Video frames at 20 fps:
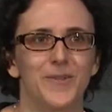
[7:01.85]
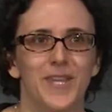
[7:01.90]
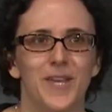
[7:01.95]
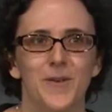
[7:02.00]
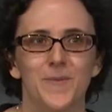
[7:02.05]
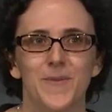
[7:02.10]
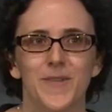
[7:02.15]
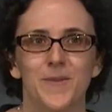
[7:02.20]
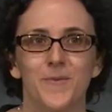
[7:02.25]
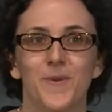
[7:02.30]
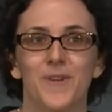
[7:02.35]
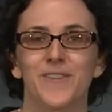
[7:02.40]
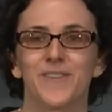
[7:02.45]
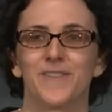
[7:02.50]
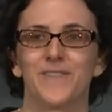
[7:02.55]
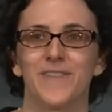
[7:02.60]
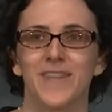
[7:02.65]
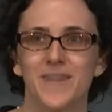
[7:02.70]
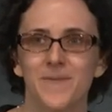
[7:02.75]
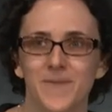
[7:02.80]
tell me what
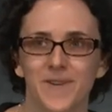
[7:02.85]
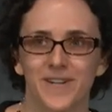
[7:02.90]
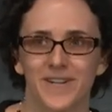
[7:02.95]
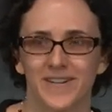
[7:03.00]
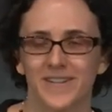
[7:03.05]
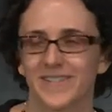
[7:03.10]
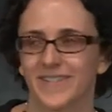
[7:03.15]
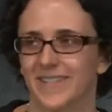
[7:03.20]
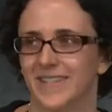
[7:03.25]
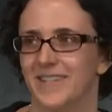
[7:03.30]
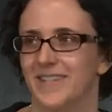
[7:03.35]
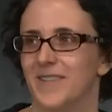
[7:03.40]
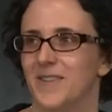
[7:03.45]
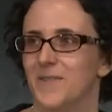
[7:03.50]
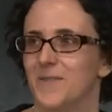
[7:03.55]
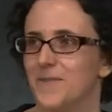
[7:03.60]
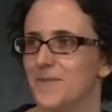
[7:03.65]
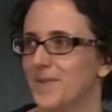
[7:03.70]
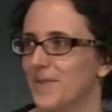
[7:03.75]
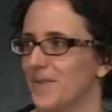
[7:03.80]
your neighbor said to
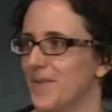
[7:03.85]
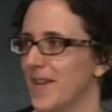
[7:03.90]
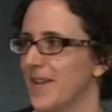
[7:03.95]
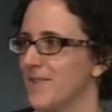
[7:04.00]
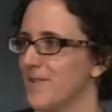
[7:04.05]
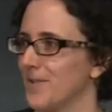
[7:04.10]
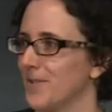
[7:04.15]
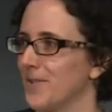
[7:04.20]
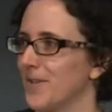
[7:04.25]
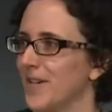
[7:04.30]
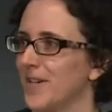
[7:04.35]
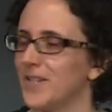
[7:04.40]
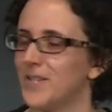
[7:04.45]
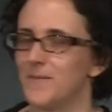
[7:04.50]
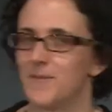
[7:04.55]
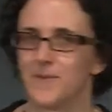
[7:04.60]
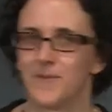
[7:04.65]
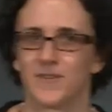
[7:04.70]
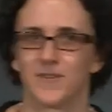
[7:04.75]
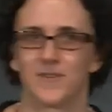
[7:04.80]
you. So not your strategy,
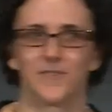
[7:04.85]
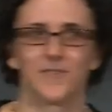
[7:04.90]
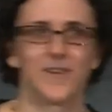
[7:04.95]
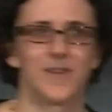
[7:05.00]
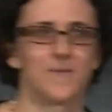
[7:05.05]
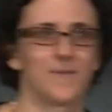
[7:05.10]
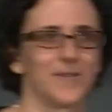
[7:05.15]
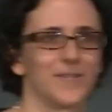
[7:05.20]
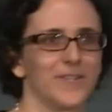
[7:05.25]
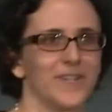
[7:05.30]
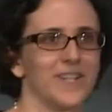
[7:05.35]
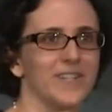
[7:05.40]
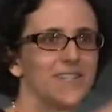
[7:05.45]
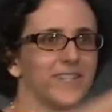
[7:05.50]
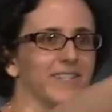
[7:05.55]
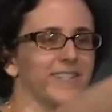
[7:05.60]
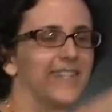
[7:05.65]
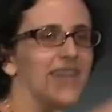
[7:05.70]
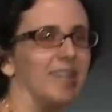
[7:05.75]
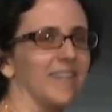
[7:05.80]
but your neighbor's
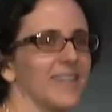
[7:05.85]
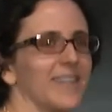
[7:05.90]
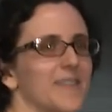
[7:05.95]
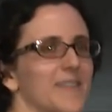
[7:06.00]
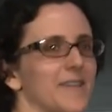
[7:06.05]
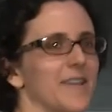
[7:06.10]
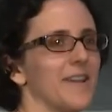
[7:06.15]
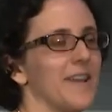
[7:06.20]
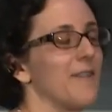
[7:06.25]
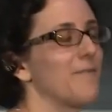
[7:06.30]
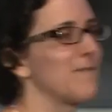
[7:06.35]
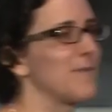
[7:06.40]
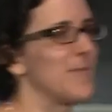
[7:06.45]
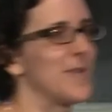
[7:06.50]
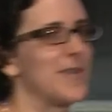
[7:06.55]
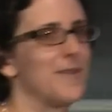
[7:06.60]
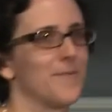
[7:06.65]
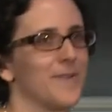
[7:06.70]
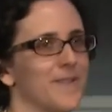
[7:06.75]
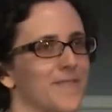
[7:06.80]
strategies. Yeah, and I'll
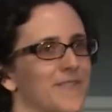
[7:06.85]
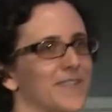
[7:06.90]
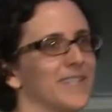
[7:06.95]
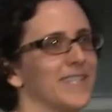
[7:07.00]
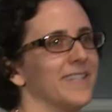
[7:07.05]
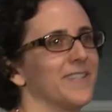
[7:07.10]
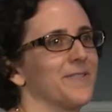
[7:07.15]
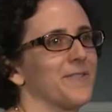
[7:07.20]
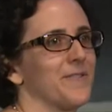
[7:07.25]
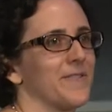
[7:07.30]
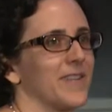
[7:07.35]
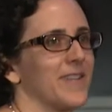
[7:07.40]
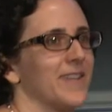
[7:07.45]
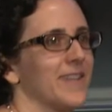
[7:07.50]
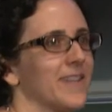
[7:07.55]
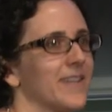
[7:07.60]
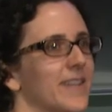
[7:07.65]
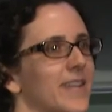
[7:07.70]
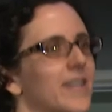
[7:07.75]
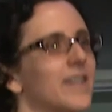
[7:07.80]
repeat whatever said so everyone can hear.